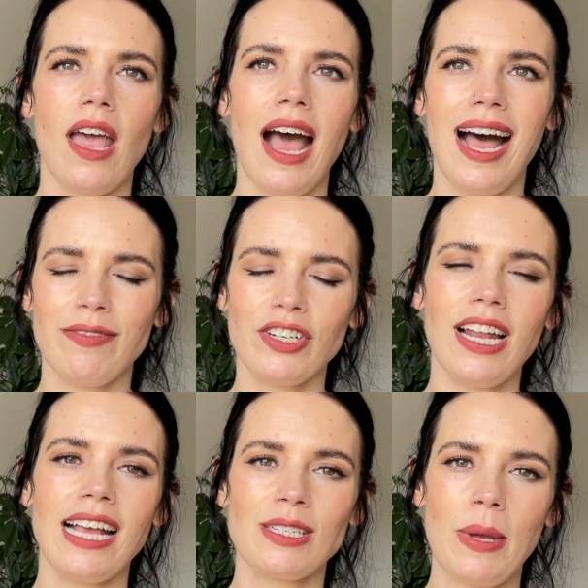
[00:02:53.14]
after
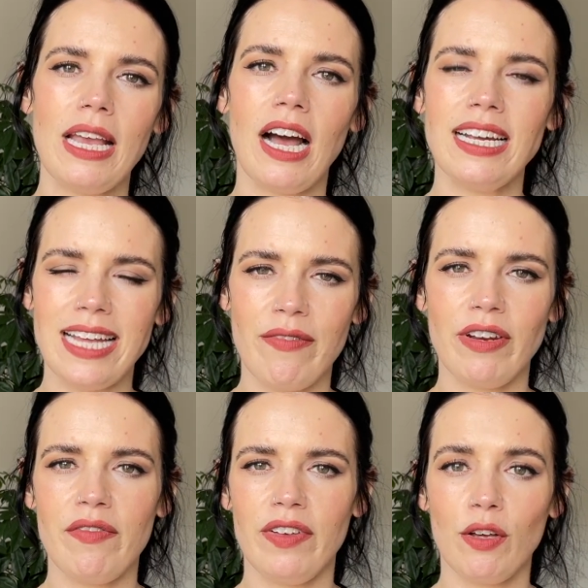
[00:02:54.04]
last week, I
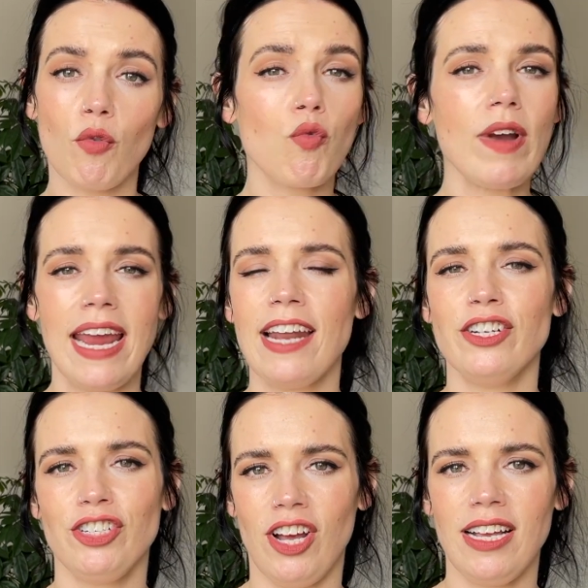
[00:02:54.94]
definitely feel
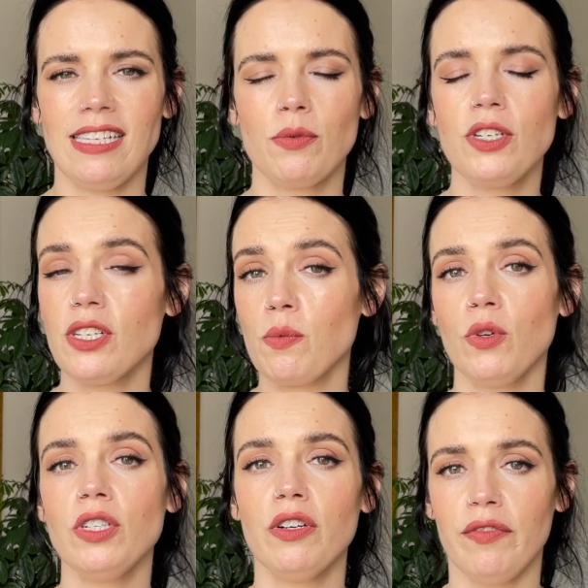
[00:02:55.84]
re-energized, which is
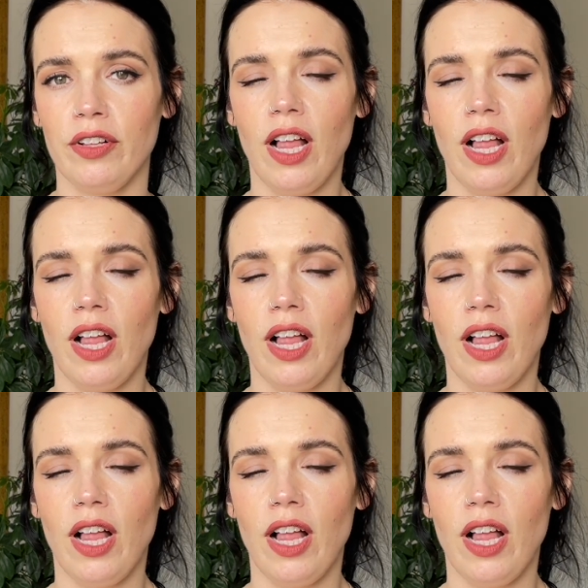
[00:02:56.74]
wonderful.